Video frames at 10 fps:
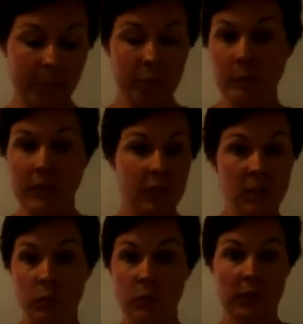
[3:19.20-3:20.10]
mix those
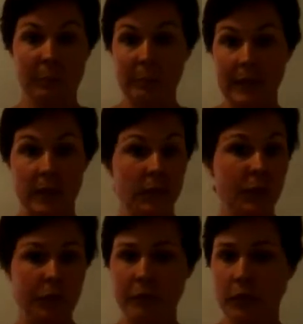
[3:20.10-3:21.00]
oils in a blend,
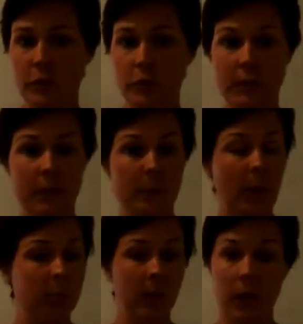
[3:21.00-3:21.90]
diffuse them,
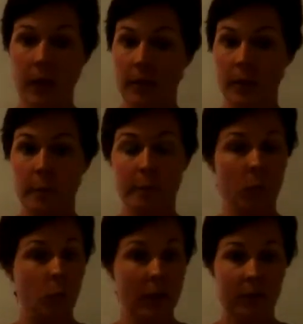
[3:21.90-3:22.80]
apply them,
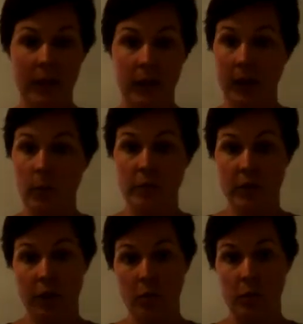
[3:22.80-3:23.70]
whatever, however
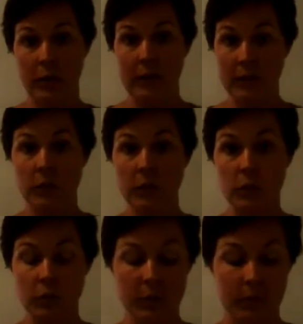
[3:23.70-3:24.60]
I thought I needed to
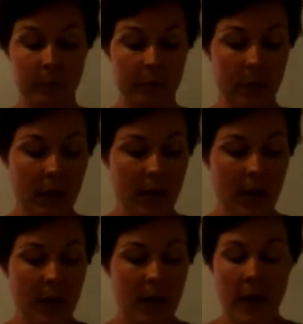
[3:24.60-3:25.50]
use
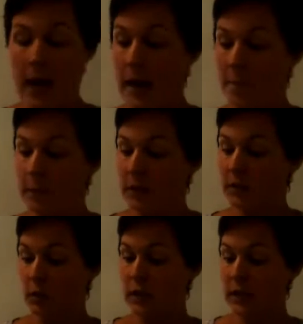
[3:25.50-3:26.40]
them.
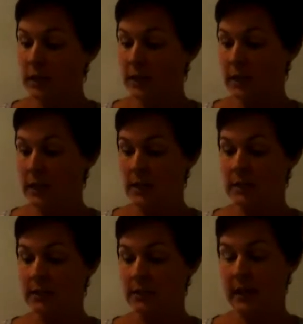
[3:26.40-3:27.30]
So the other thing
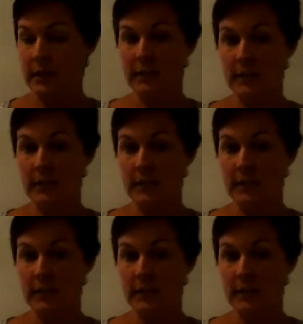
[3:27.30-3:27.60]
is that